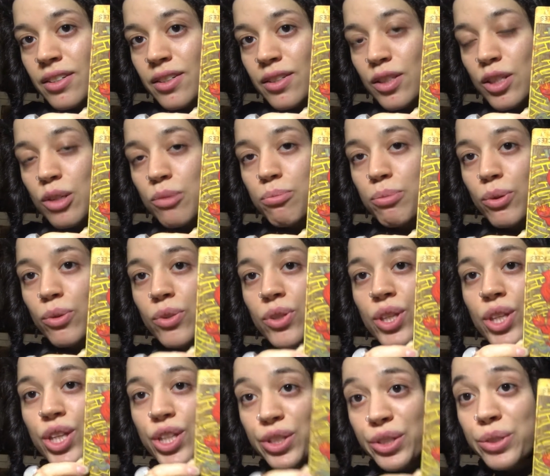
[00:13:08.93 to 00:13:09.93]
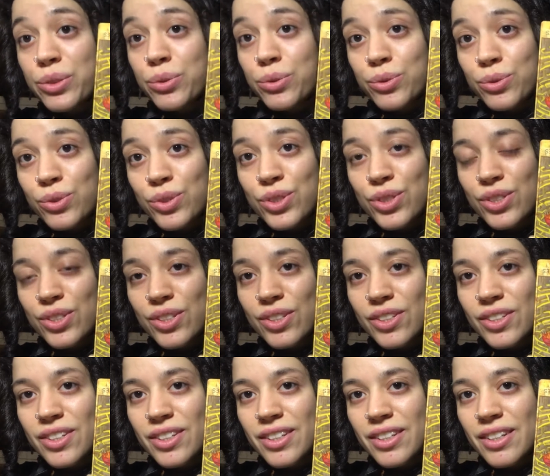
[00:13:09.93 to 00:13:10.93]
They're both huge
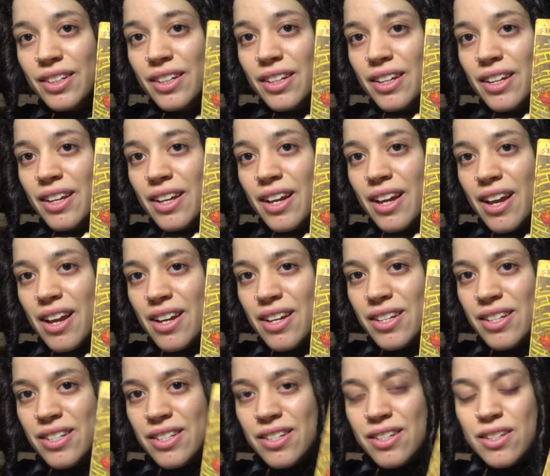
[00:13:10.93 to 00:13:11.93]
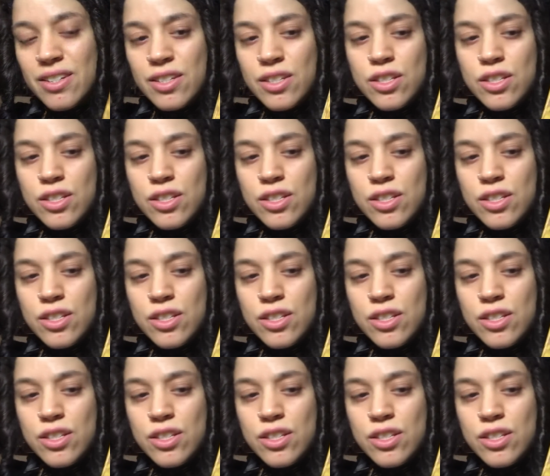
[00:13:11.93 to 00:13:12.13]
and uh,